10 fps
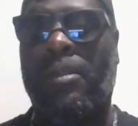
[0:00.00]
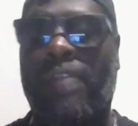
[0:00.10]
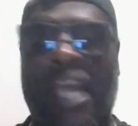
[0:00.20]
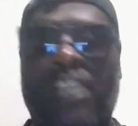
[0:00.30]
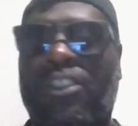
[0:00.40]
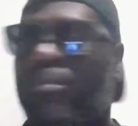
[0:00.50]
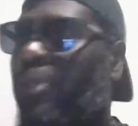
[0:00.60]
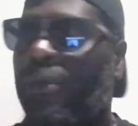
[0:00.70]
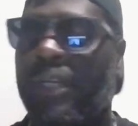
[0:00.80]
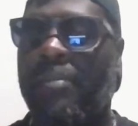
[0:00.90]
That is the
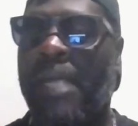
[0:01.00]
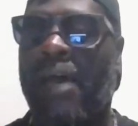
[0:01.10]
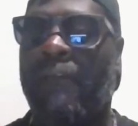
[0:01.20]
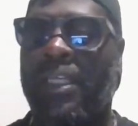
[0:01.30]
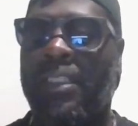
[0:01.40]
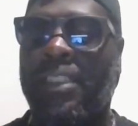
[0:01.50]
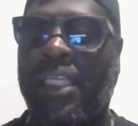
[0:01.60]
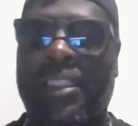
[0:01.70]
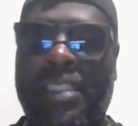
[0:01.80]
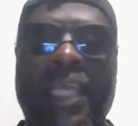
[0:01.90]
beauty about this.
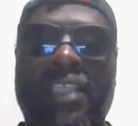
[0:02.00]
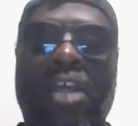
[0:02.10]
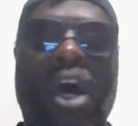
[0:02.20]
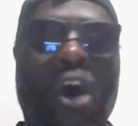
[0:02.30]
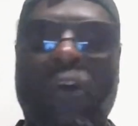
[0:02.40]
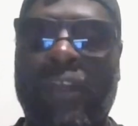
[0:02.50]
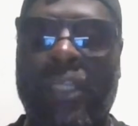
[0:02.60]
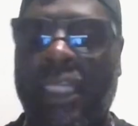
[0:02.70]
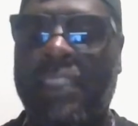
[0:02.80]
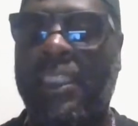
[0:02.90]
It takes all the
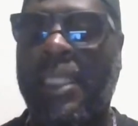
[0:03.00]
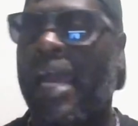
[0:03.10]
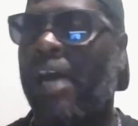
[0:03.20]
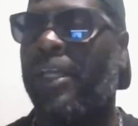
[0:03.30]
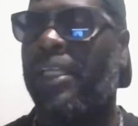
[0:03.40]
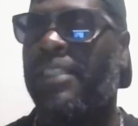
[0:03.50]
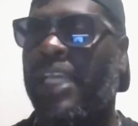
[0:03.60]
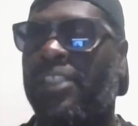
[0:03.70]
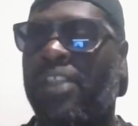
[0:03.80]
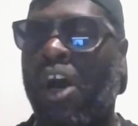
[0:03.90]
guessing out. It
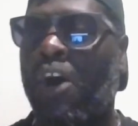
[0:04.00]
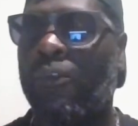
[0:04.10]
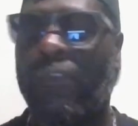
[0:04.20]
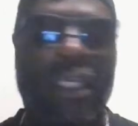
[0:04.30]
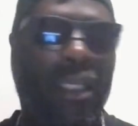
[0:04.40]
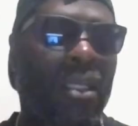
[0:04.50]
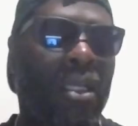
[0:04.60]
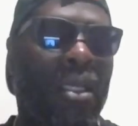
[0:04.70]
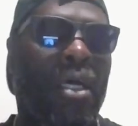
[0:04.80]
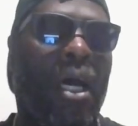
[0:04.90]
takes all the
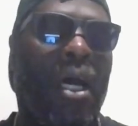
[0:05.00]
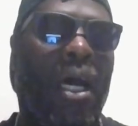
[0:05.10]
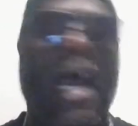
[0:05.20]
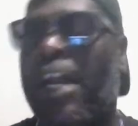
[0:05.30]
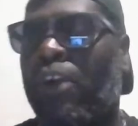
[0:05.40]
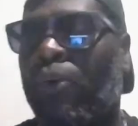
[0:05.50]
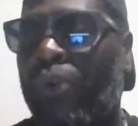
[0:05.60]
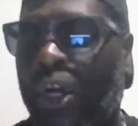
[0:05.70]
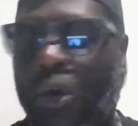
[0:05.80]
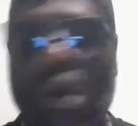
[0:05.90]
I don't
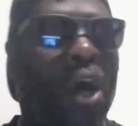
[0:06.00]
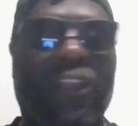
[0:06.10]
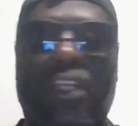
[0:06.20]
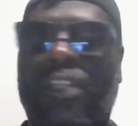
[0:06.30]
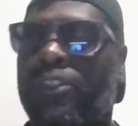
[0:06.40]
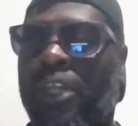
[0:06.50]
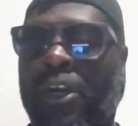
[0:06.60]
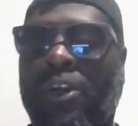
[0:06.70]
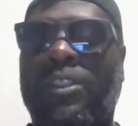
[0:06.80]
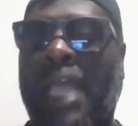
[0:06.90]
know, all the
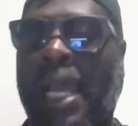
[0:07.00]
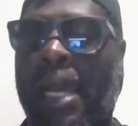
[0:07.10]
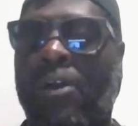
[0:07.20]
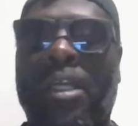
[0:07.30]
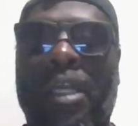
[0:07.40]
concerns out.